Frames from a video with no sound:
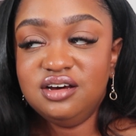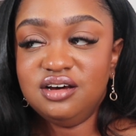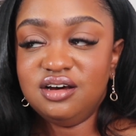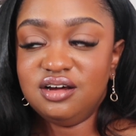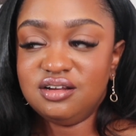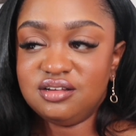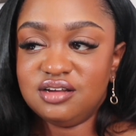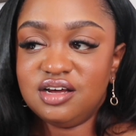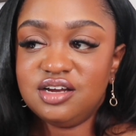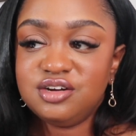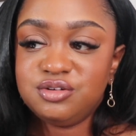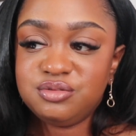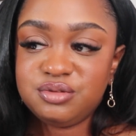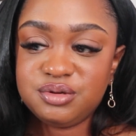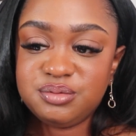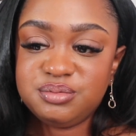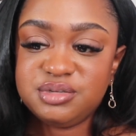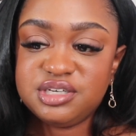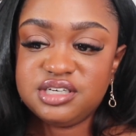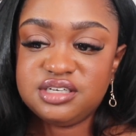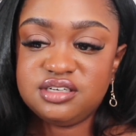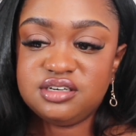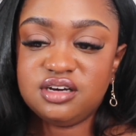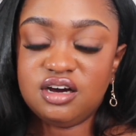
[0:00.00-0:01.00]
A lot of
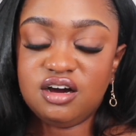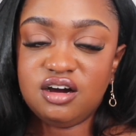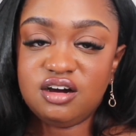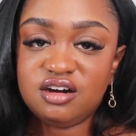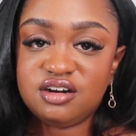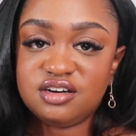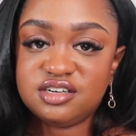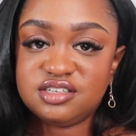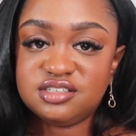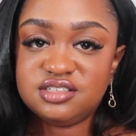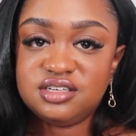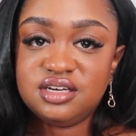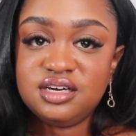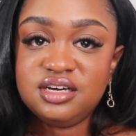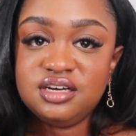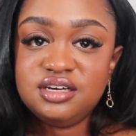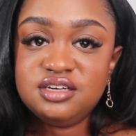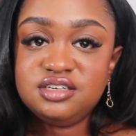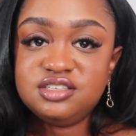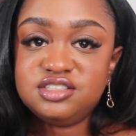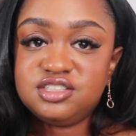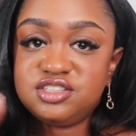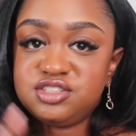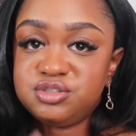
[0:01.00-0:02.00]
women are
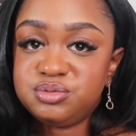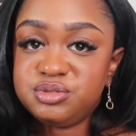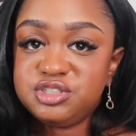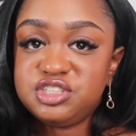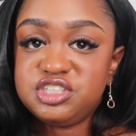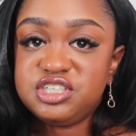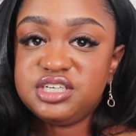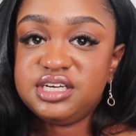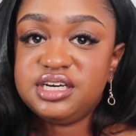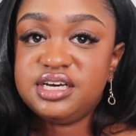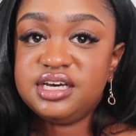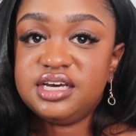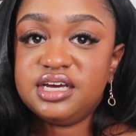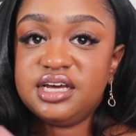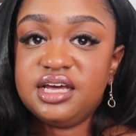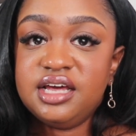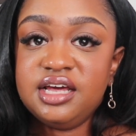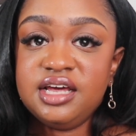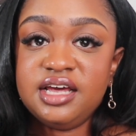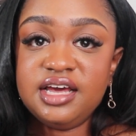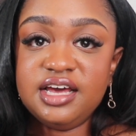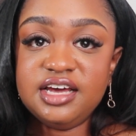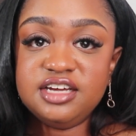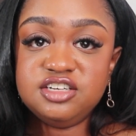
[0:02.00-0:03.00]
switching
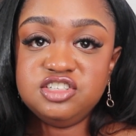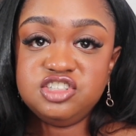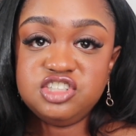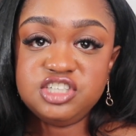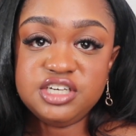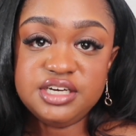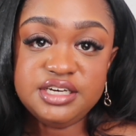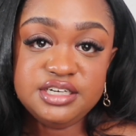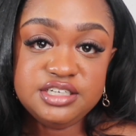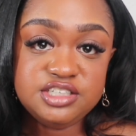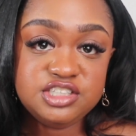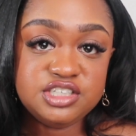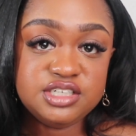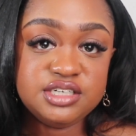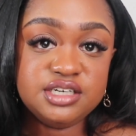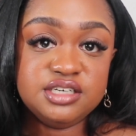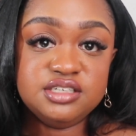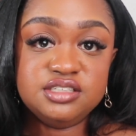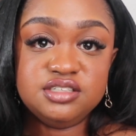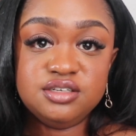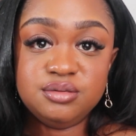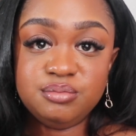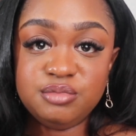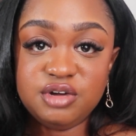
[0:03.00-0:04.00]
and changing
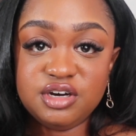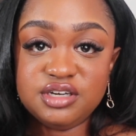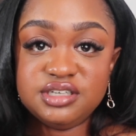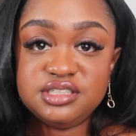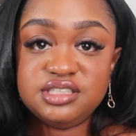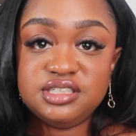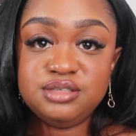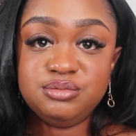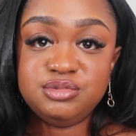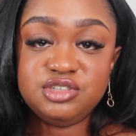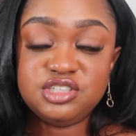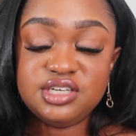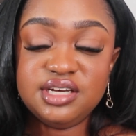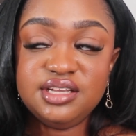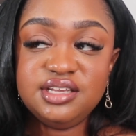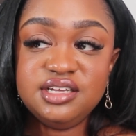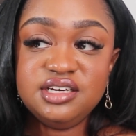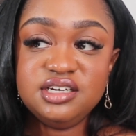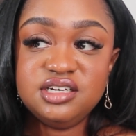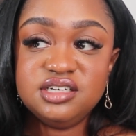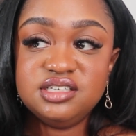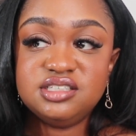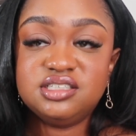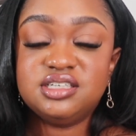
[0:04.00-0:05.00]
into modesty, which I
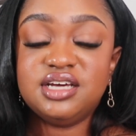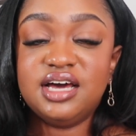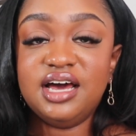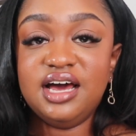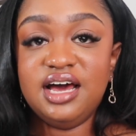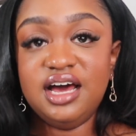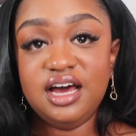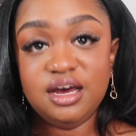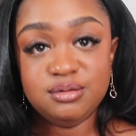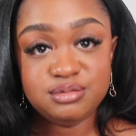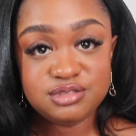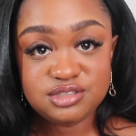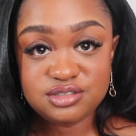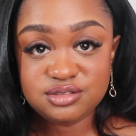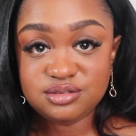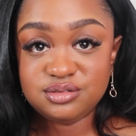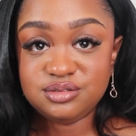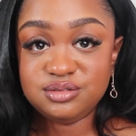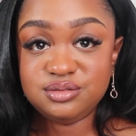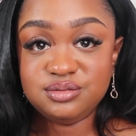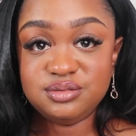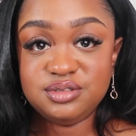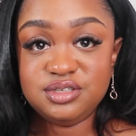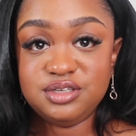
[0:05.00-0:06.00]
think is
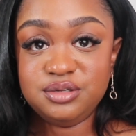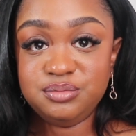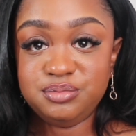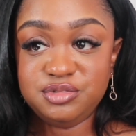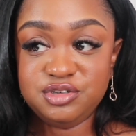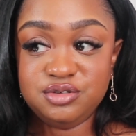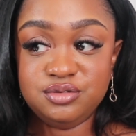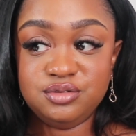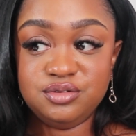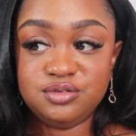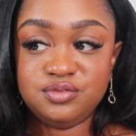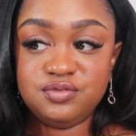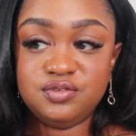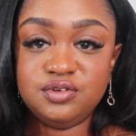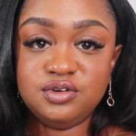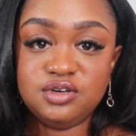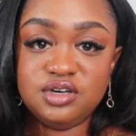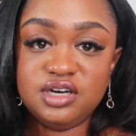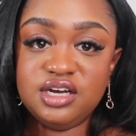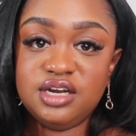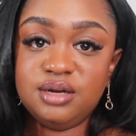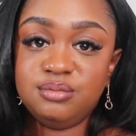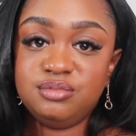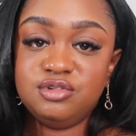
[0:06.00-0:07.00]
absolutely beautiful.
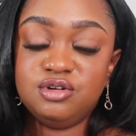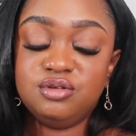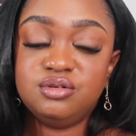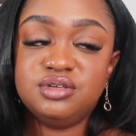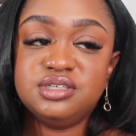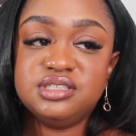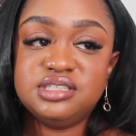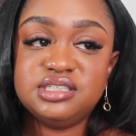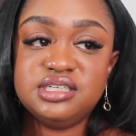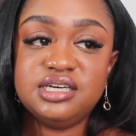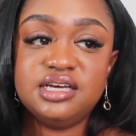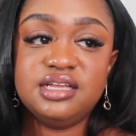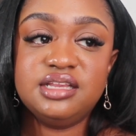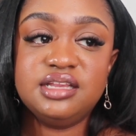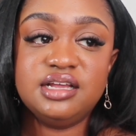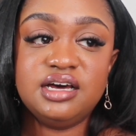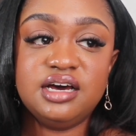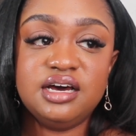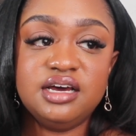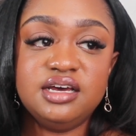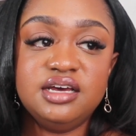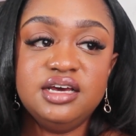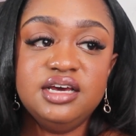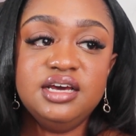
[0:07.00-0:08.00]
And I'm noticing
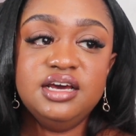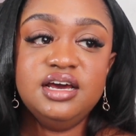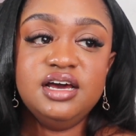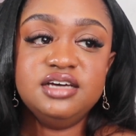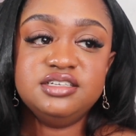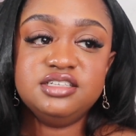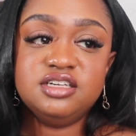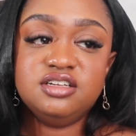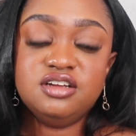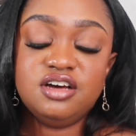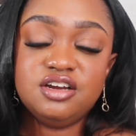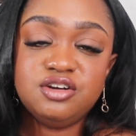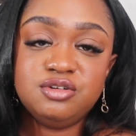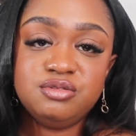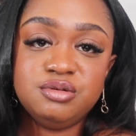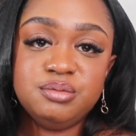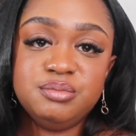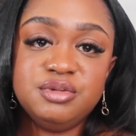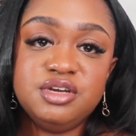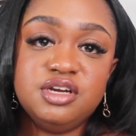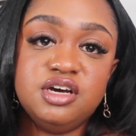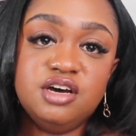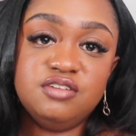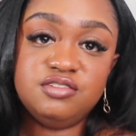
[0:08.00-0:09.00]
that it's a lot of
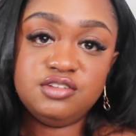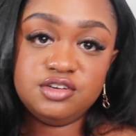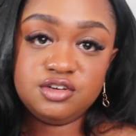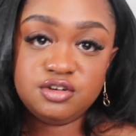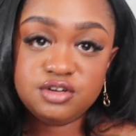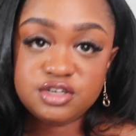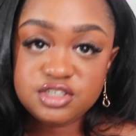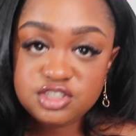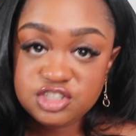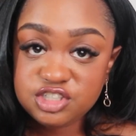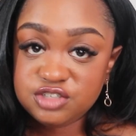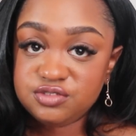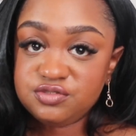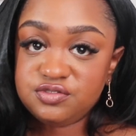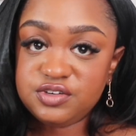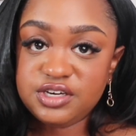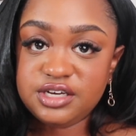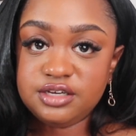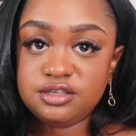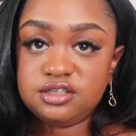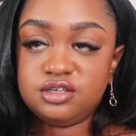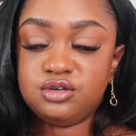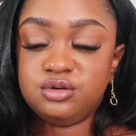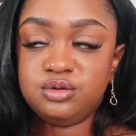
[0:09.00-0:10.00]
women of the Christian
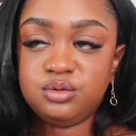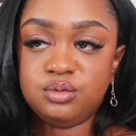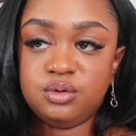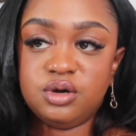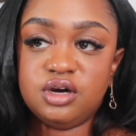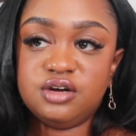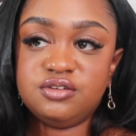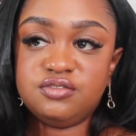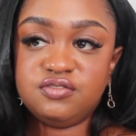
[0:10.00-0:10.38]
faith who are